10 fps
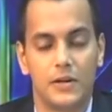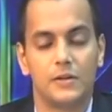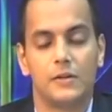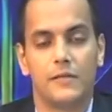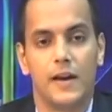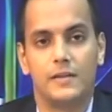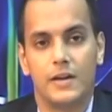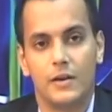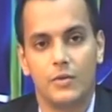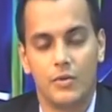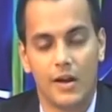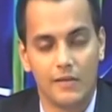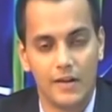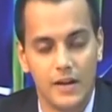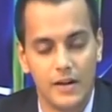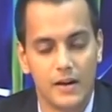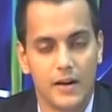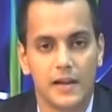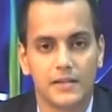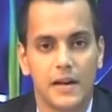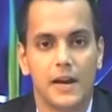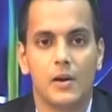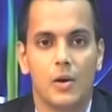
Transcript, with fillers: that viscous effects will manifest themselves in